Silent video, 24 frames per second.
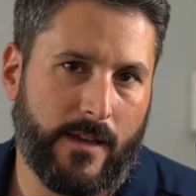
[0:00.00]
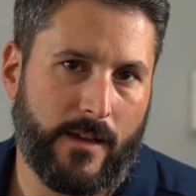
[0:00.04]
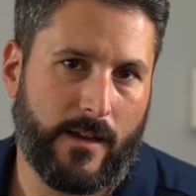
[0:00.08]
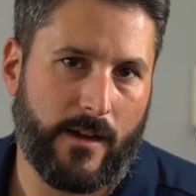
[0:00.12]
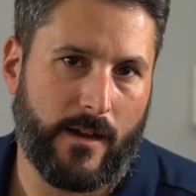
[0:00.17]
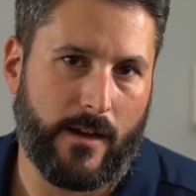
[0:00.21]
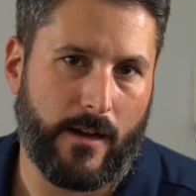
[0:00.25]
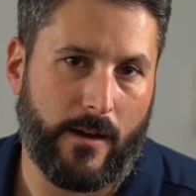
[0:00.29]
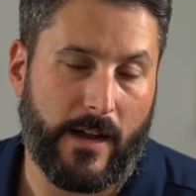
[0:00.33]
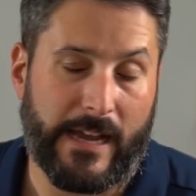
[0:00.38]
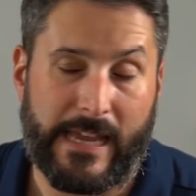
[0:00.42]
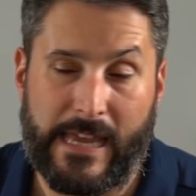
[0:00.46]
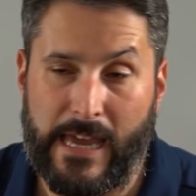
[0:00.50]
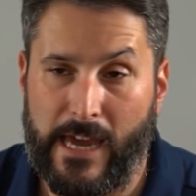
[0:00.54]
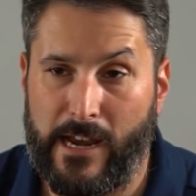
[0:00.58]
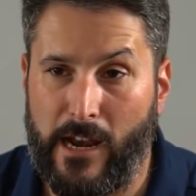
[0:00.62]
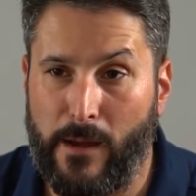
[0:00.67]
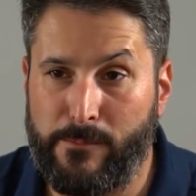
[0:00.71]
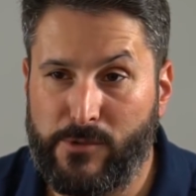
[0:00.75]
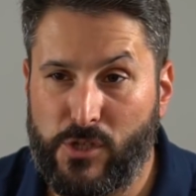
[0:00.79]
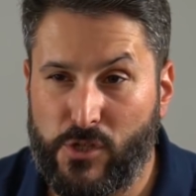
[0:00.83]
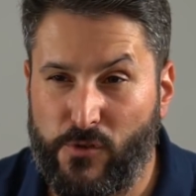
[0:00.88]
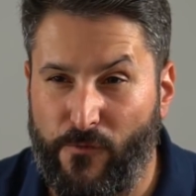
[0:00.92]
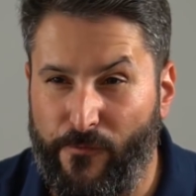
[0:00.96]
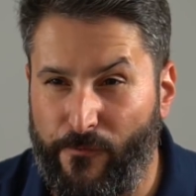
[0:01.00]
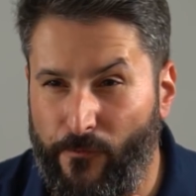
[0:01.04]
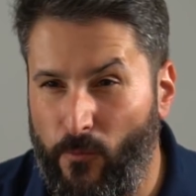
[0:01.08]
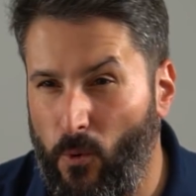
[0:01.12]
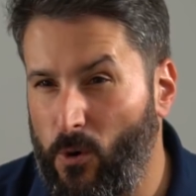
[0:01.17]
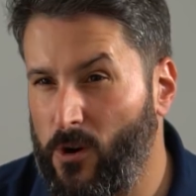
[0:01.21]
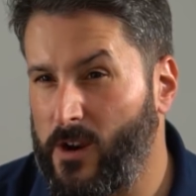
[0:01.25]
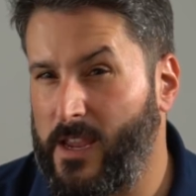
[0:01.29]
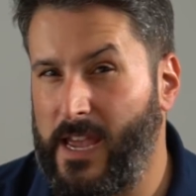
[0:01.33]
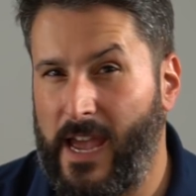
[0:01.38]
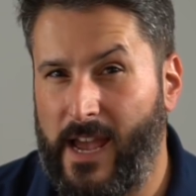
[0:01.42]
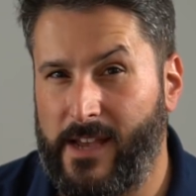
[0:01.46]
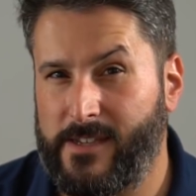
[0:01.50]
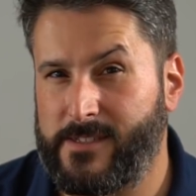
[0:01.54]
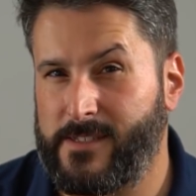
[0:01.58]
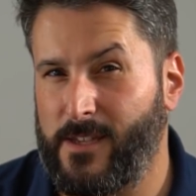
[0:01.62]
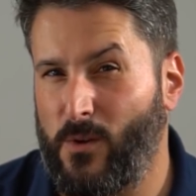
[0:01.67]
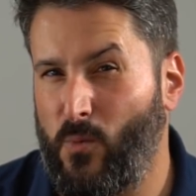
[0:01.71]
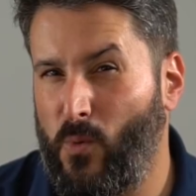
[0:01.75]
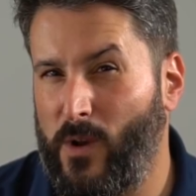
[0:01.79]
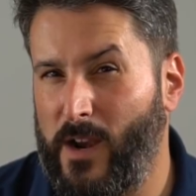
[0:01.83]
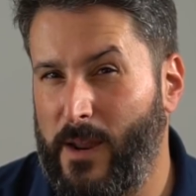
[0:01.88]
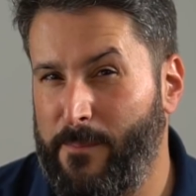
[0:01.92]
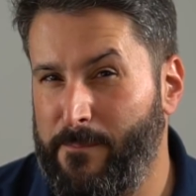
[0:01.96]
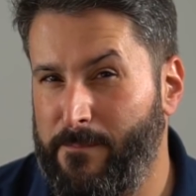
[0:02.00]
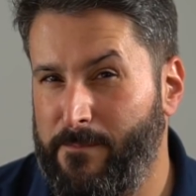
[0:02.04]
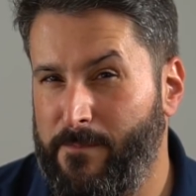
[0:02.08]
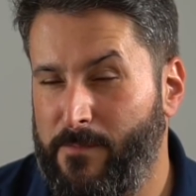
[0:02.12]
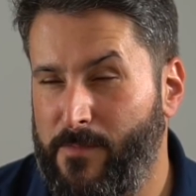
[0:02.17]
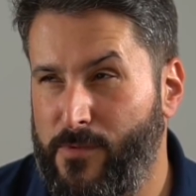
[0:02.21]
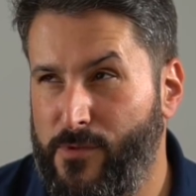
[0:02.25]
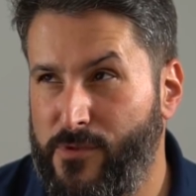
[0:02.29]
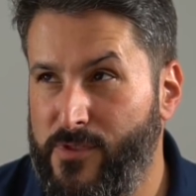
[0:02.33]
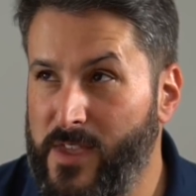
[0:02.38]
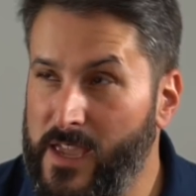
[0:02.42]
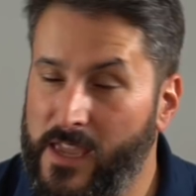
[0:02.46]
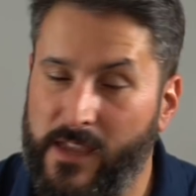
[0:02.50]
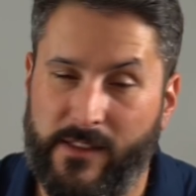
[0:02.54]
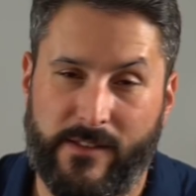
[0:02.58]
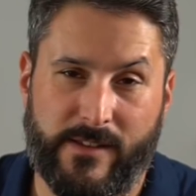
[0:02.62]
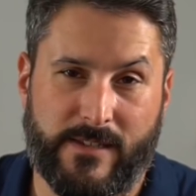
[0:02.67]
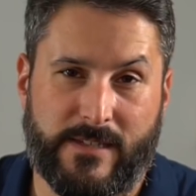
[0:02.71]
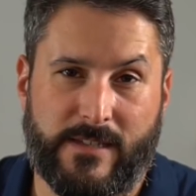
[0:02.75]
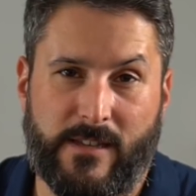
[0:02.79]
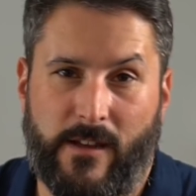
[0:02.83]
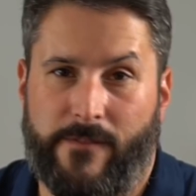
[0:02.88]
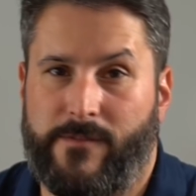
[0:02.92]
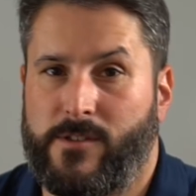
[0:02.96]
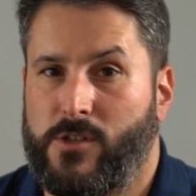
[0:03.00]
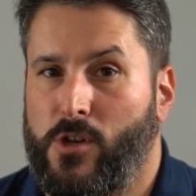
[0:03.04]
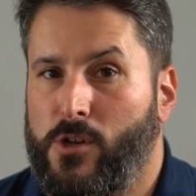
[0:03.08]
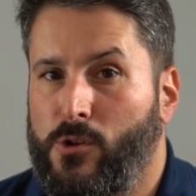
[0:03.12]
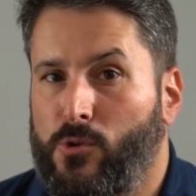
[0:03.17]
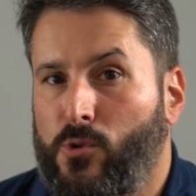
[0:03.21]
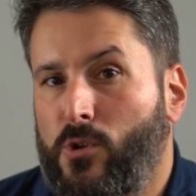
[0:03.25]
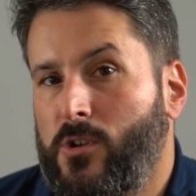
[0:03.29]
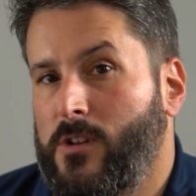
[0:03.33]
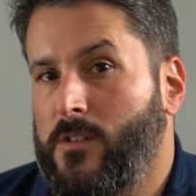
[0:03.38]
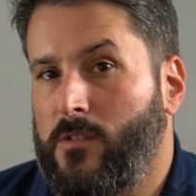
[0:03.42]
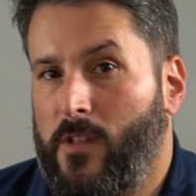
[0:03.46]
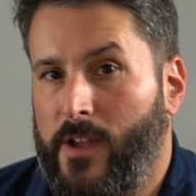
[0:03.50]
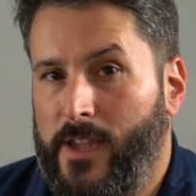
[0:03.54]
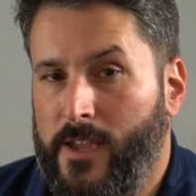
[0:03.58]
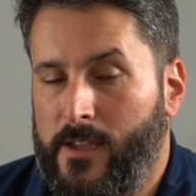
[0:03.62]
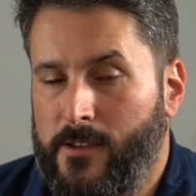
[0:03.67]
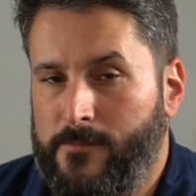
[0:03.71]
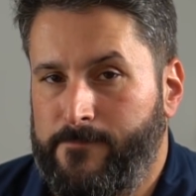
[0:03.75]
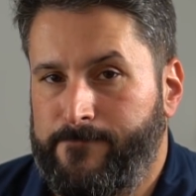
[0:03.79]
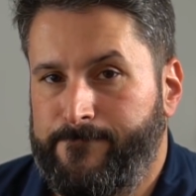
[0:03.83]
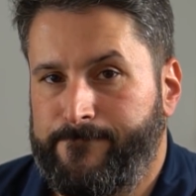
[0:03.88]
Again, I'm just forecasting what I'm thinking this stuff is going to look like.